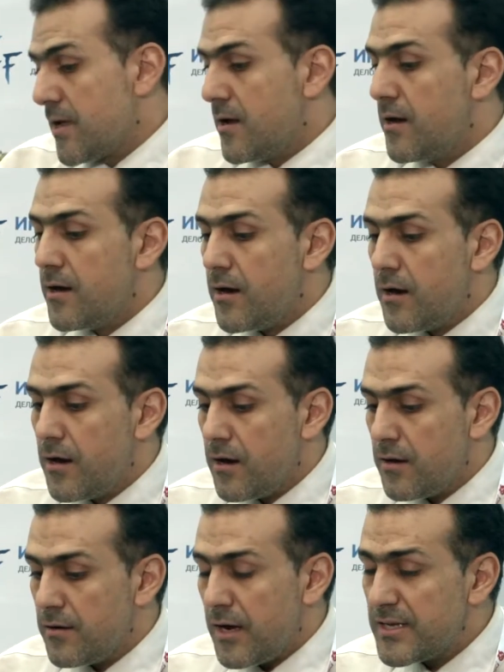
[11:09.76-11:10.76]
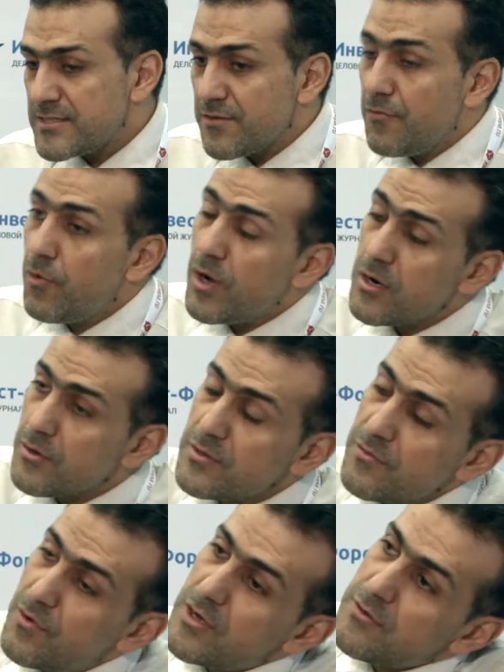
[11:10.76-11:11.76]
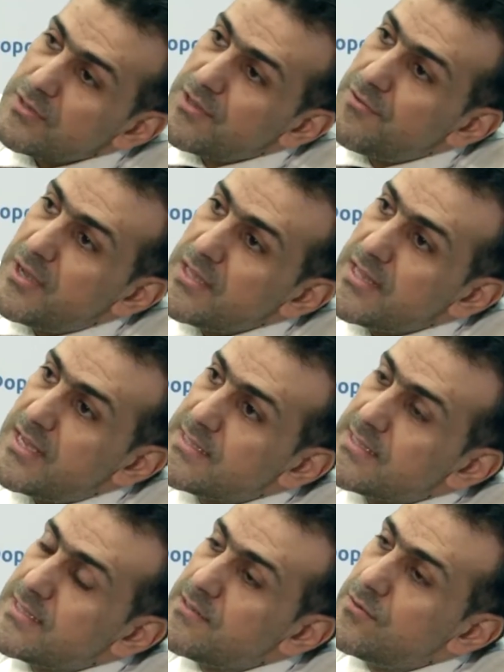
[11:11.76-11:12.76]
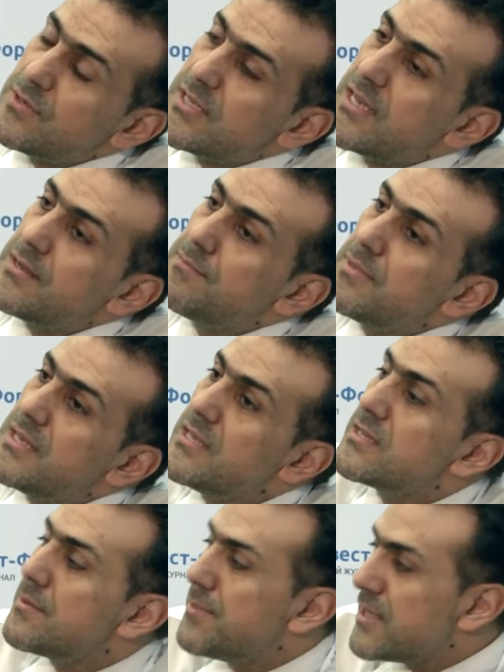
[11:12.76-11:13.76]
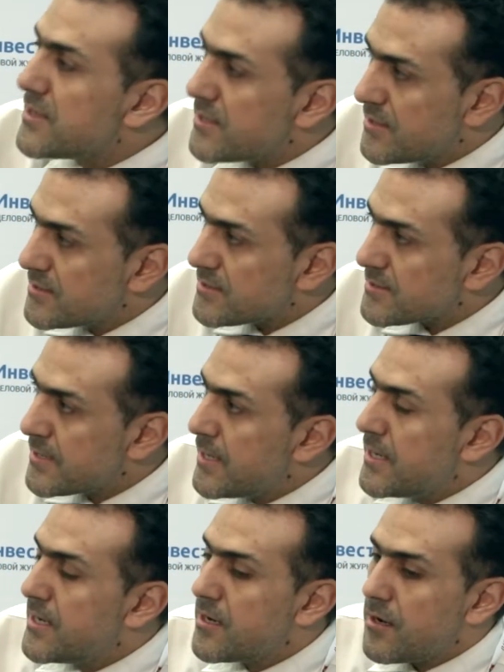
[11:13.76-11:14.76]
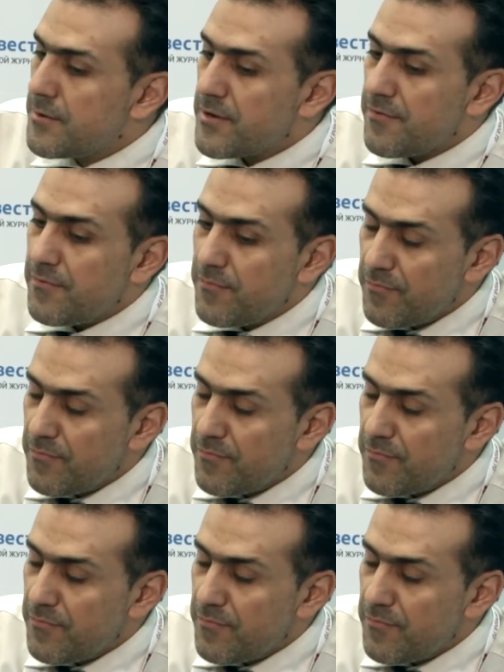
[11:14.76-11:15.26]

and one of the way that we can be independence in economic,